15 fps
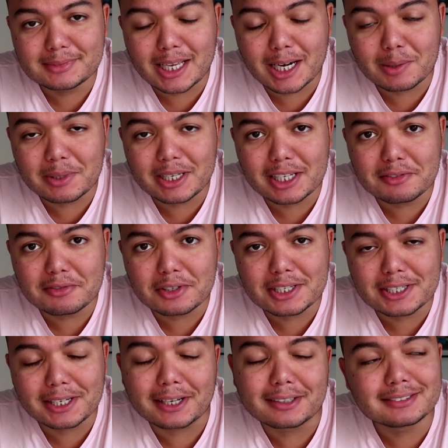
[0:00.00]
That'll be it for
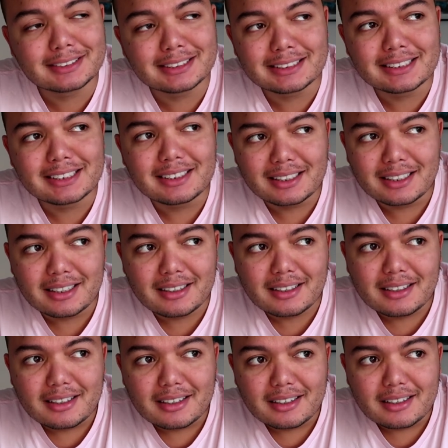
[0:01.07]
today.
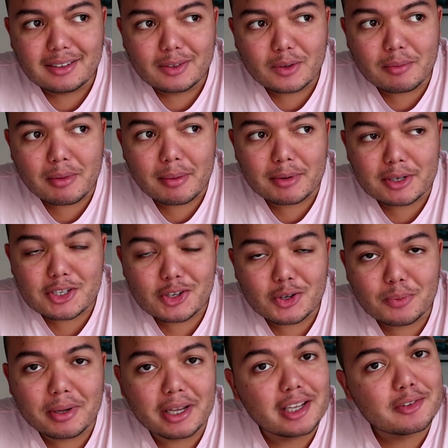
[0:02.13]
Remember
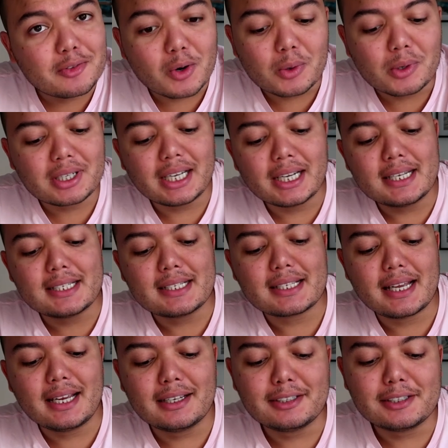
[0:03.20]
to pay it forward, guys,
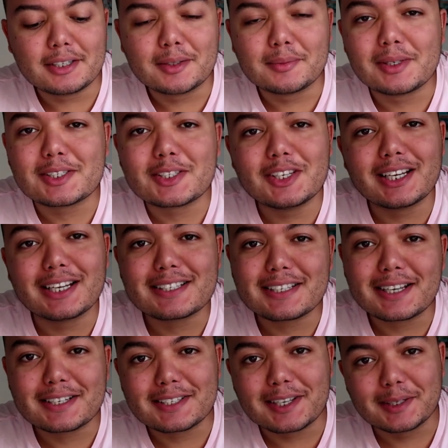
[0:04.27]
and I'll see you guys
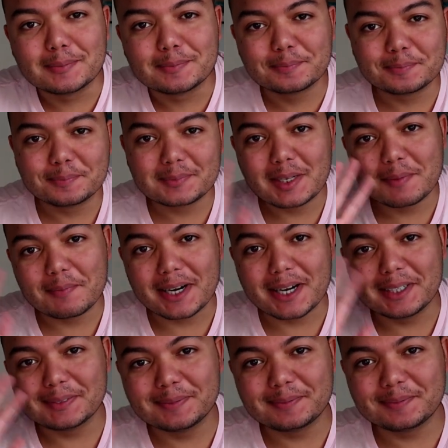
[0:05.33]
next time.
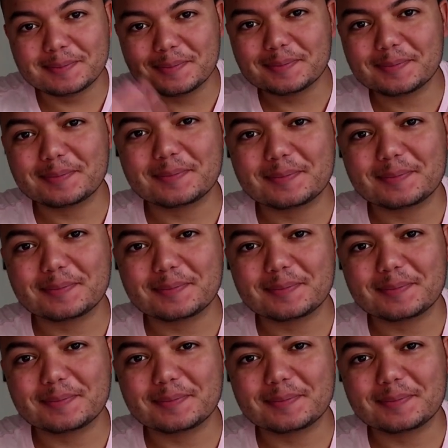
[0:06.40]
Bye.